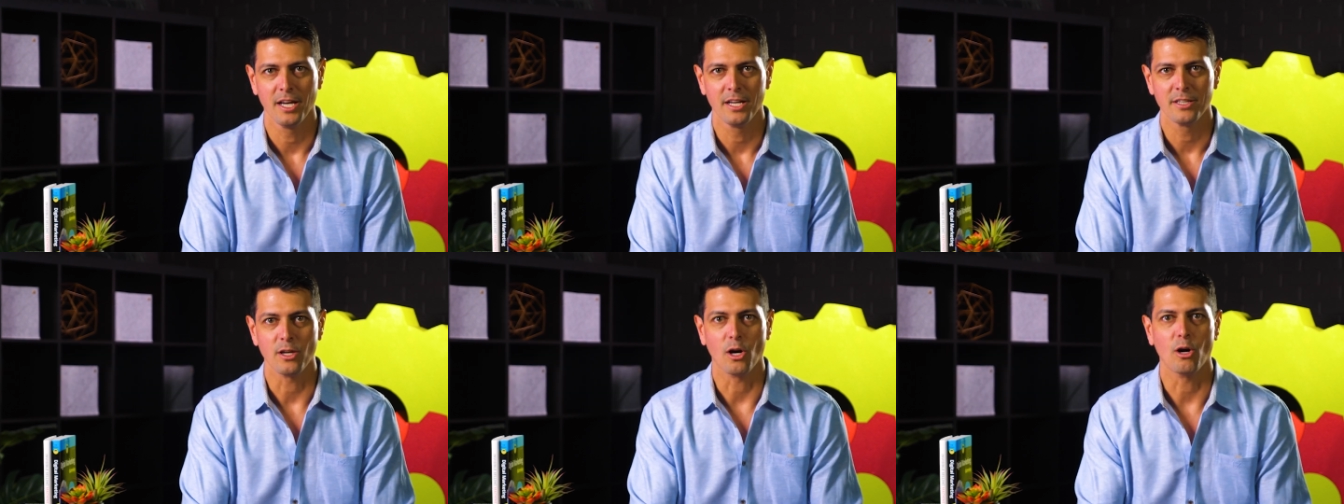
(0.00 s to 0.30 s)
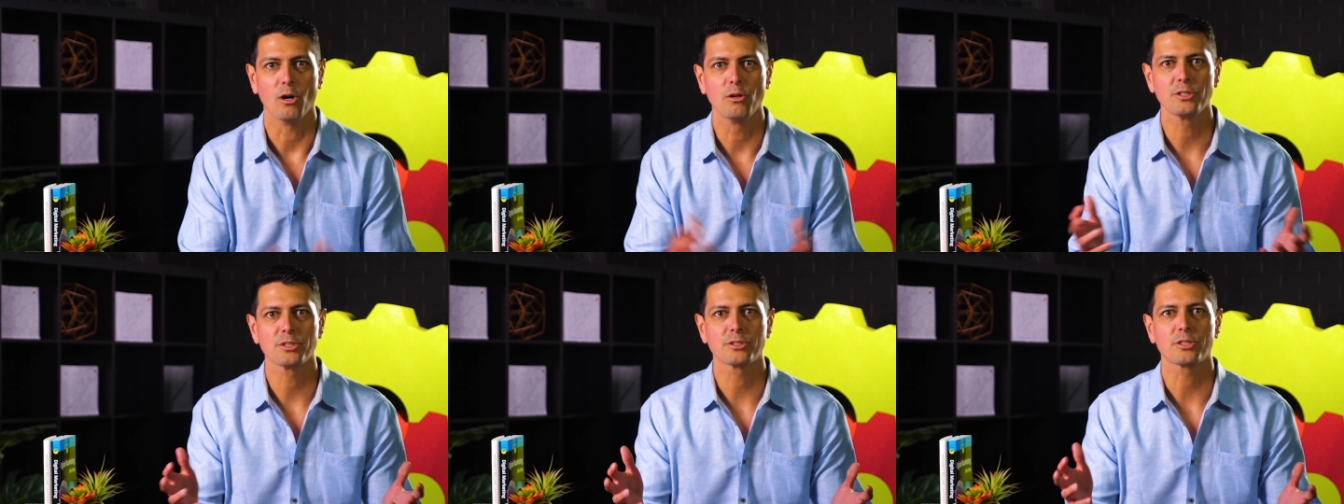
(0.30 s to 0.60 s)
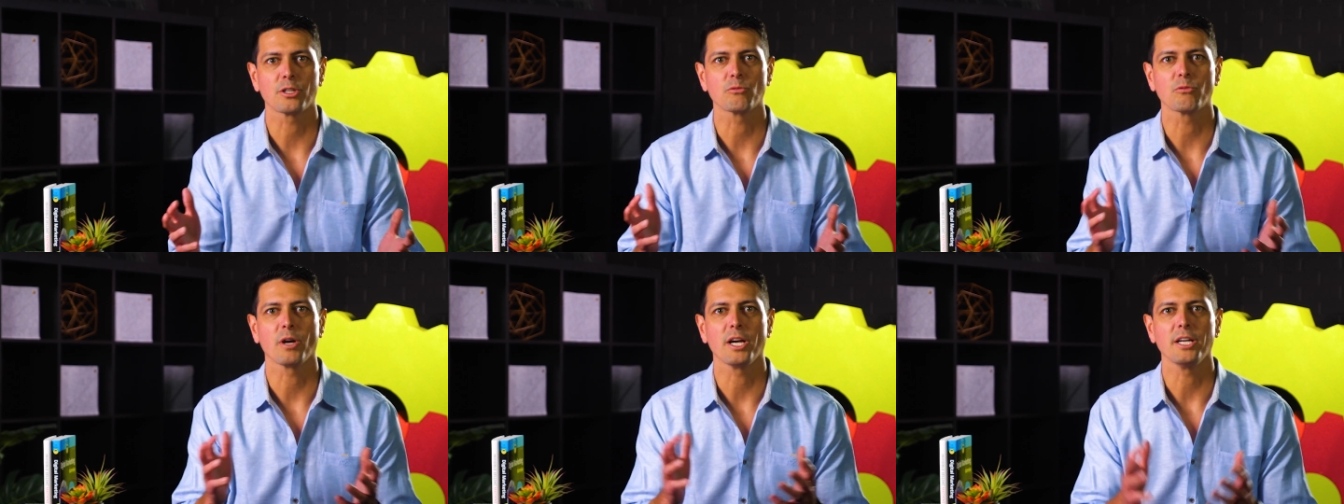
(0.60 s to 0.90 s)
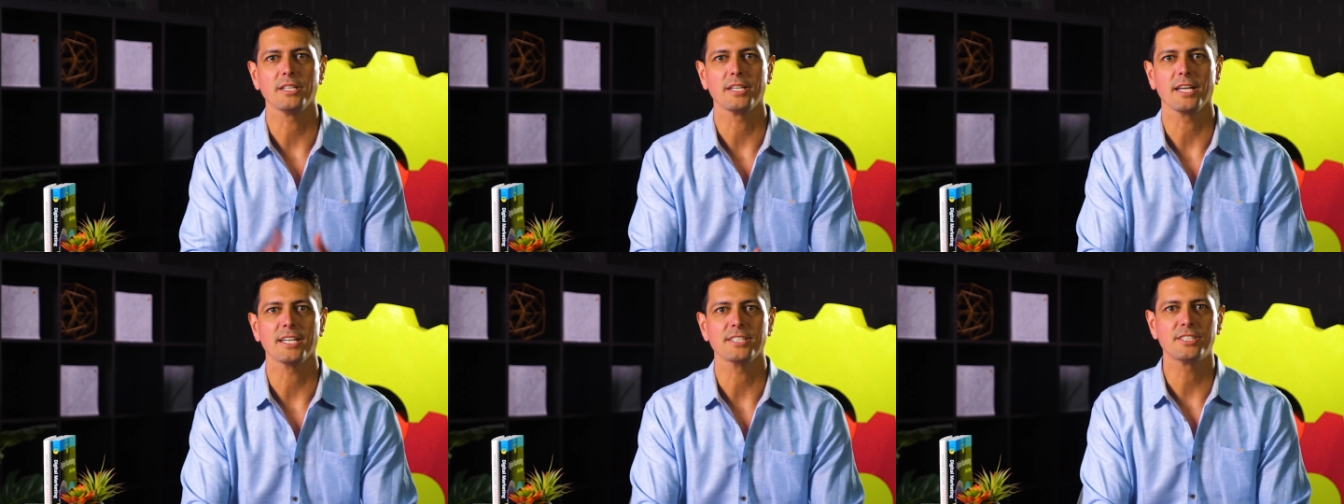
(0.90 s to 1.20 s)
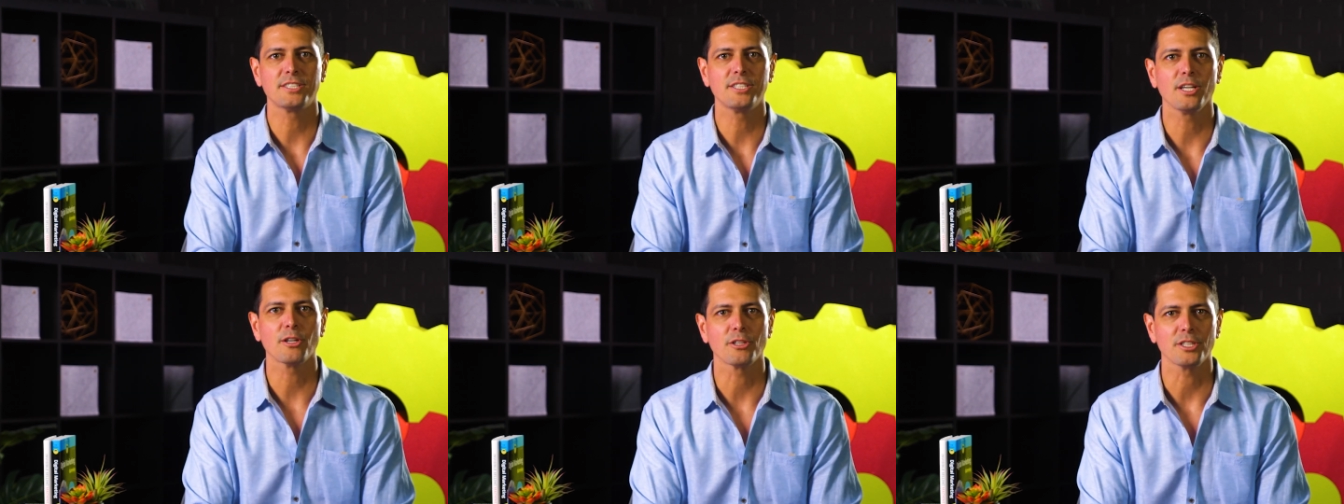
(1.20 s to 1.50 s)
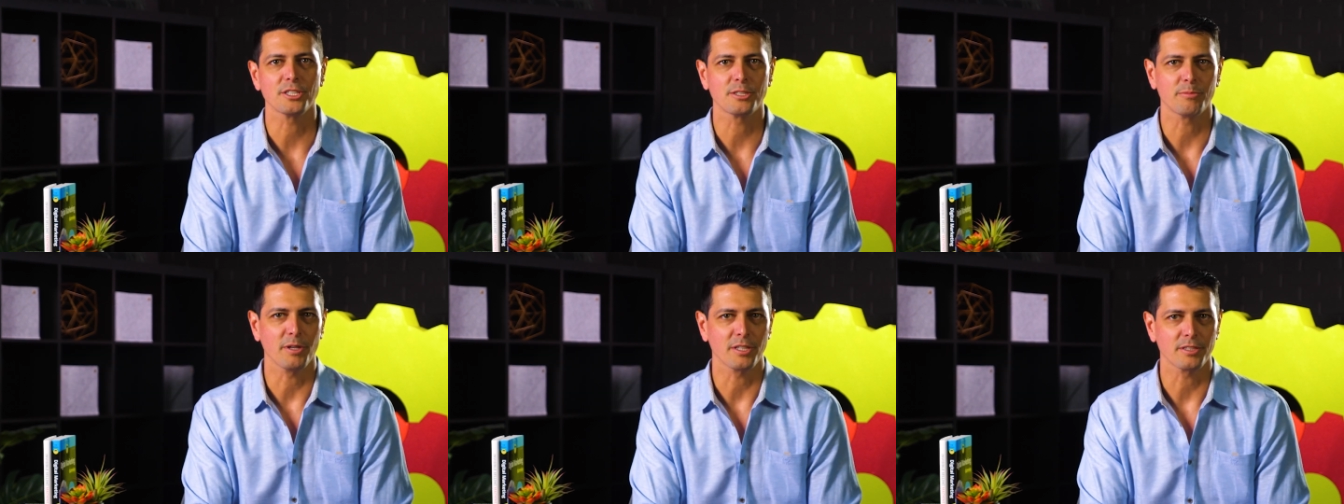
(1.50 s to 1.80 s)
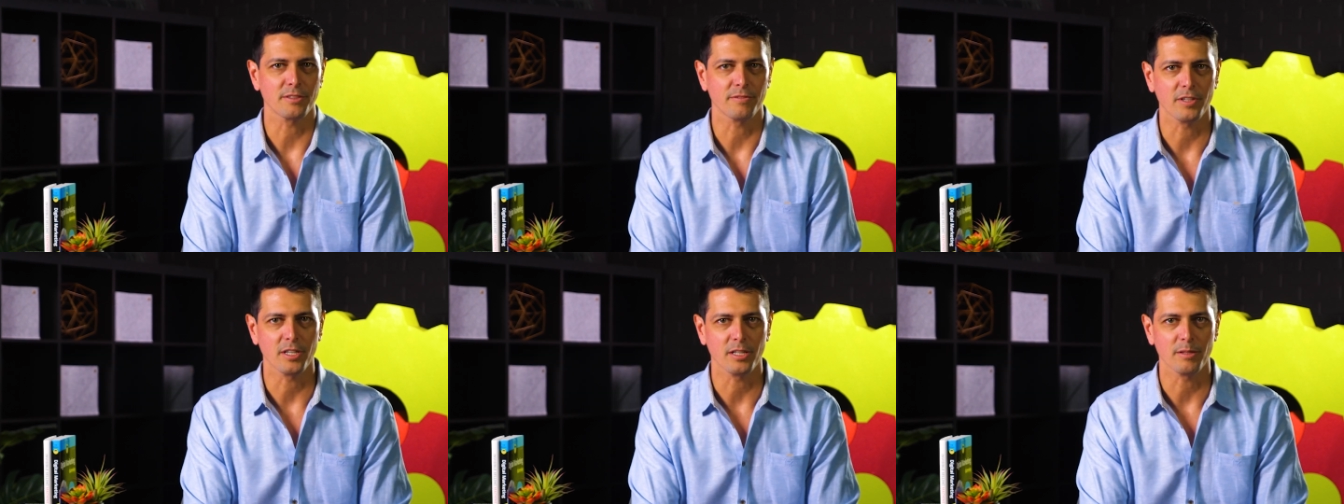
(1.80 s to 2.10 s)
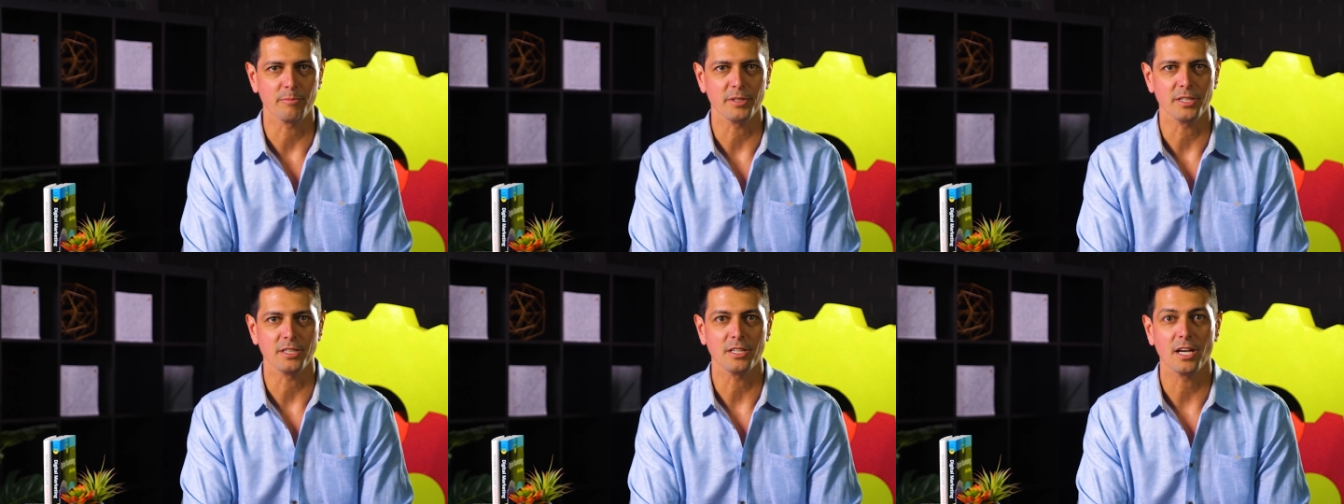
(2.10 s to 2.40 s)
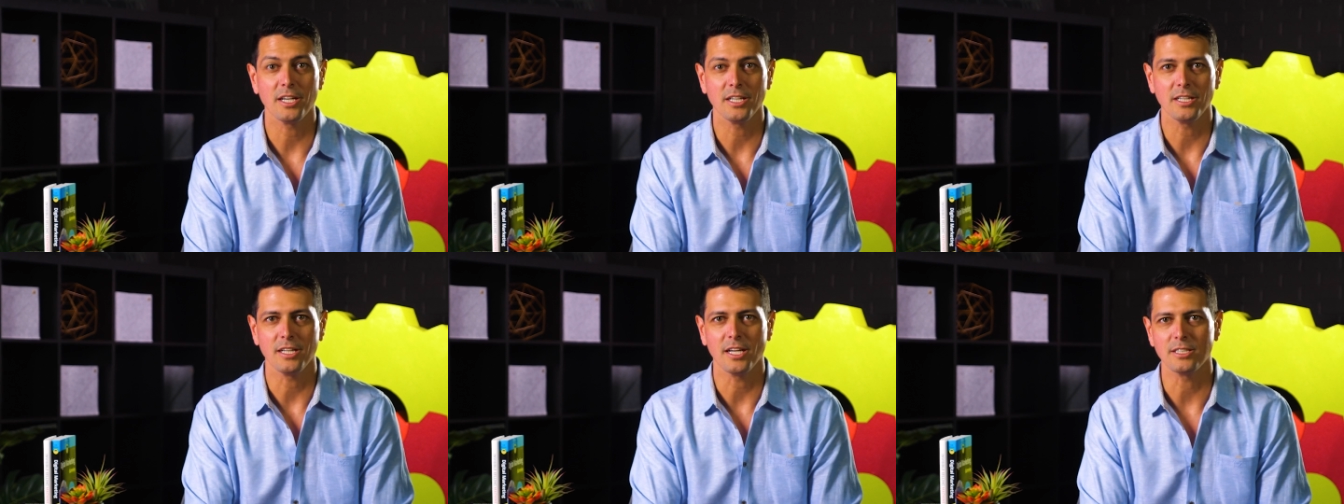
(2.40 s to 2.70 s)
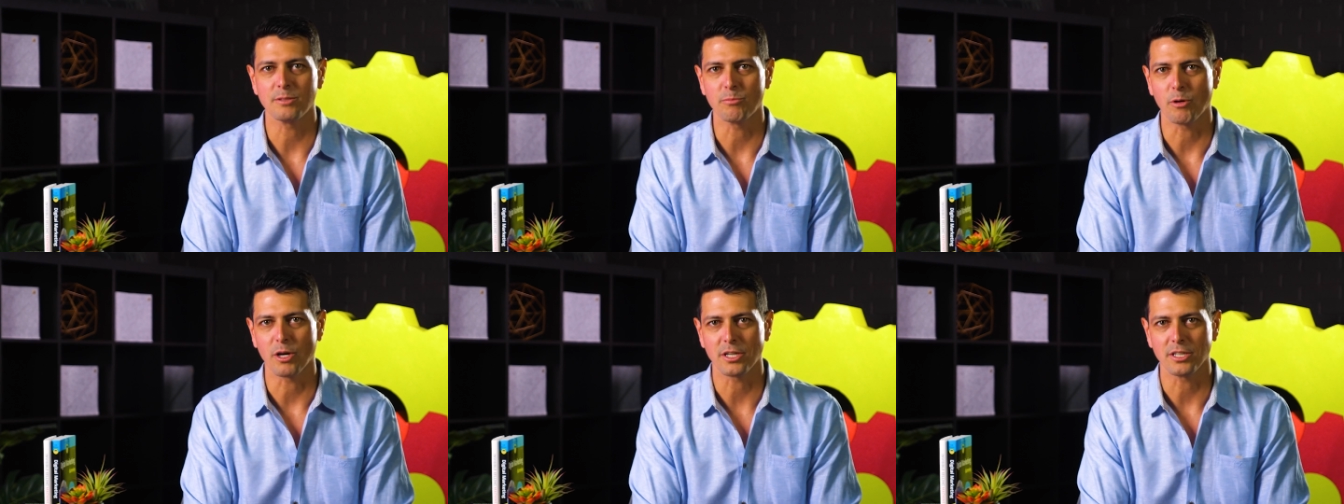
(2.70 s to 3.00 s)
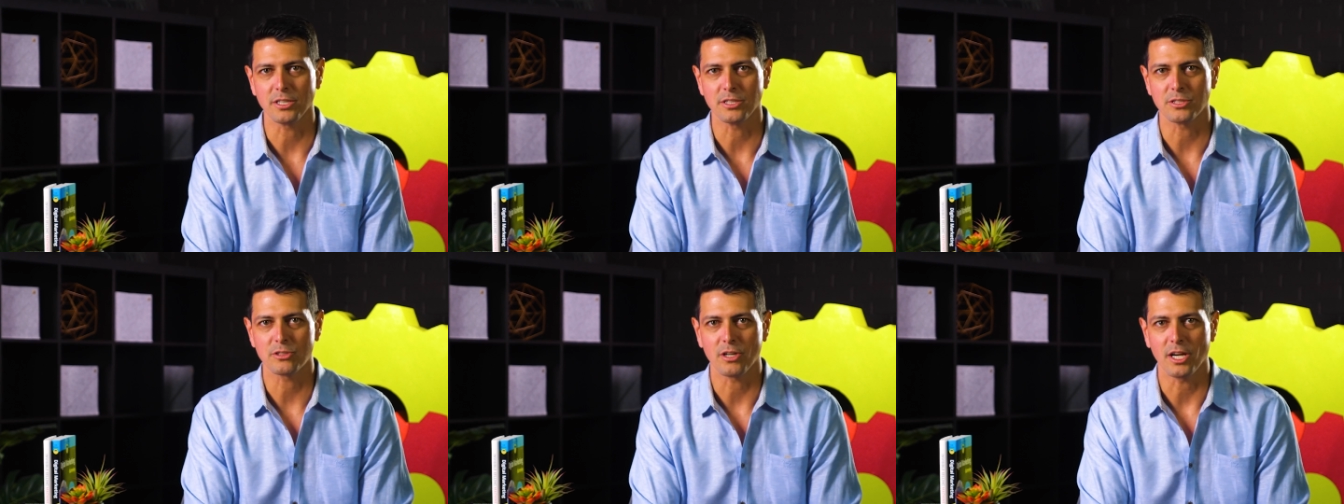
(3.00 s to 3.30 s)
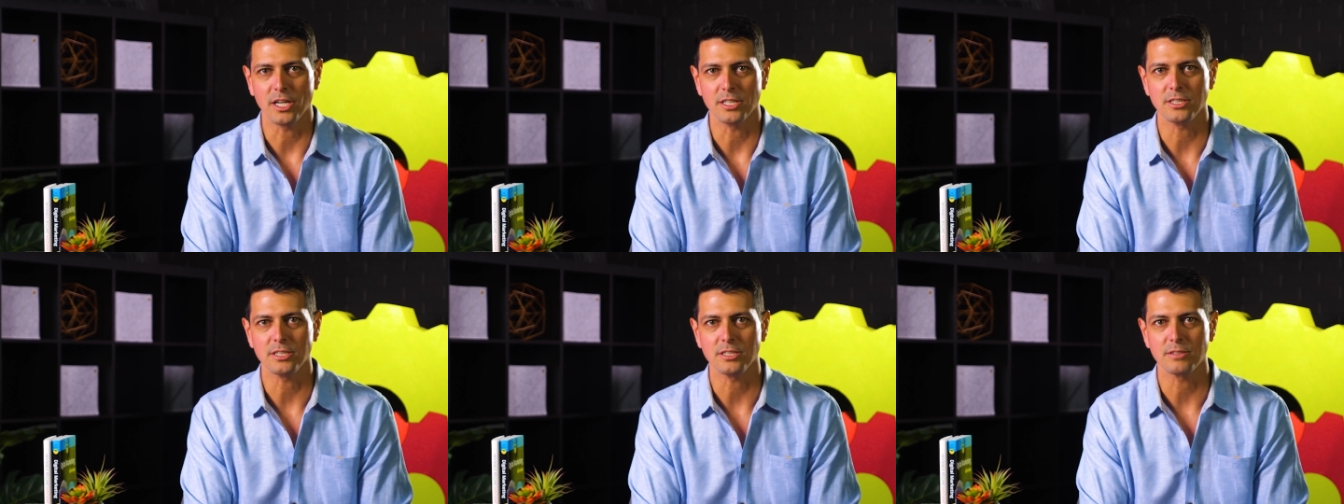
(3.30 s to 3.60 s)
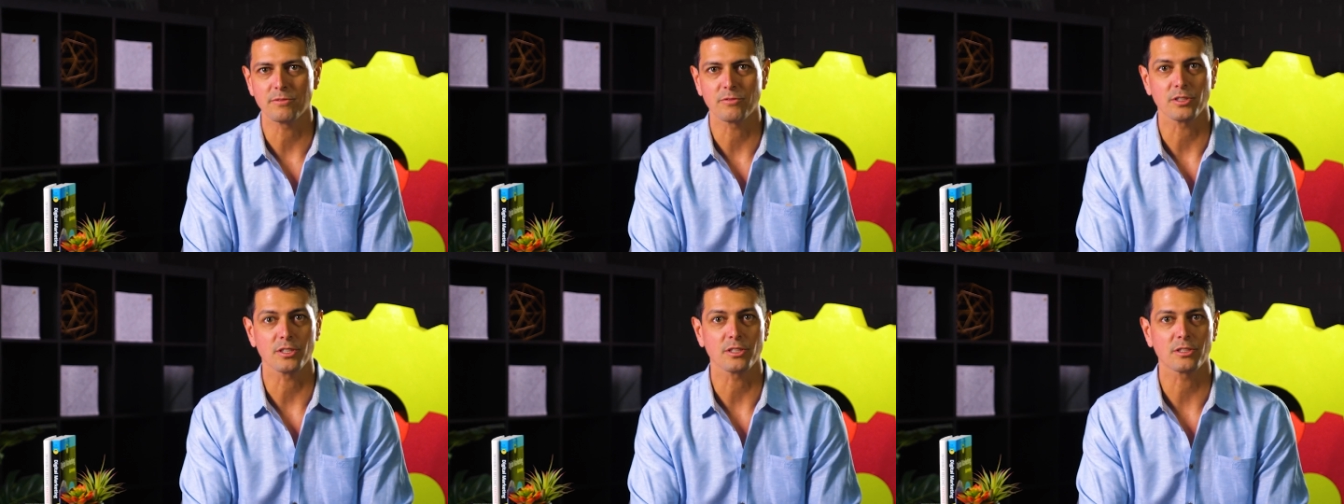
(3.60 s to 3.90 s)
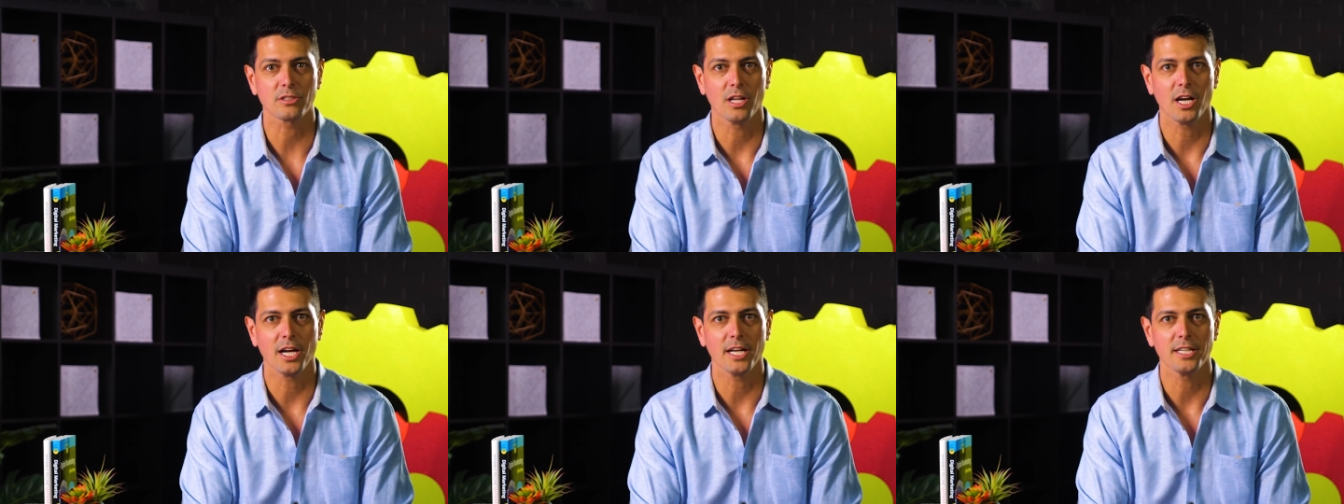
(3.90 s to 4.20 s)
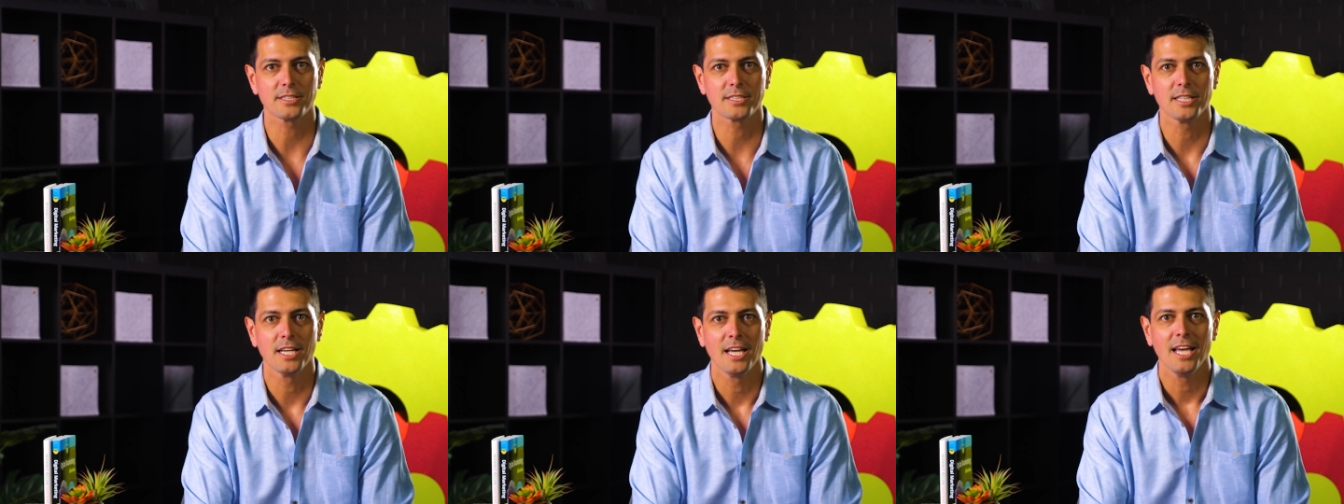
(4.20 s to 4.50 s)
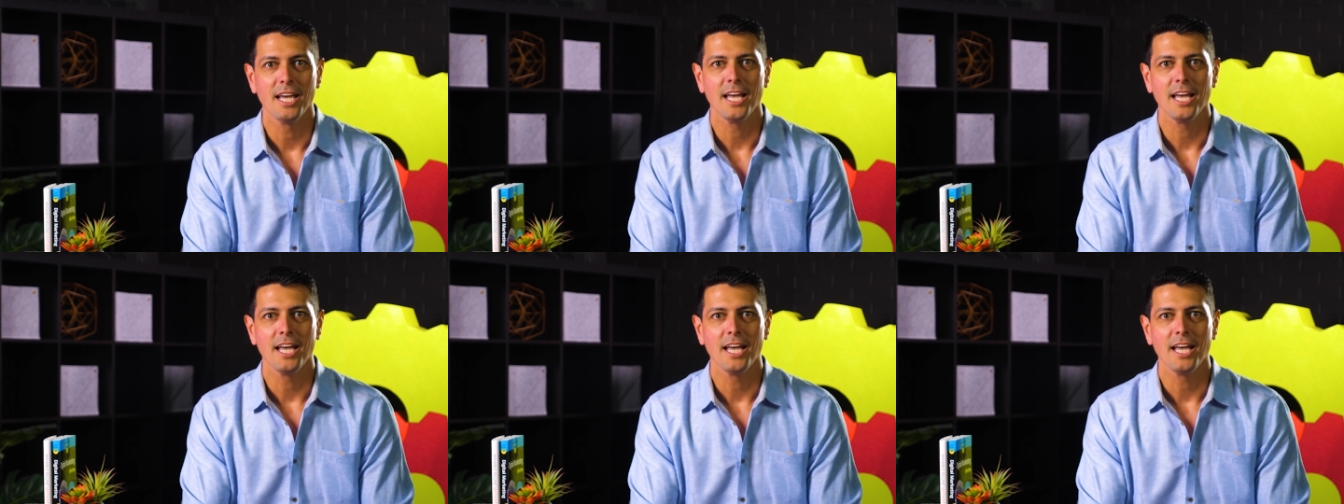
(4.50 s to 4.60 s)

The owners are ready to get serious about developing cutting edge marketing strategies for their clients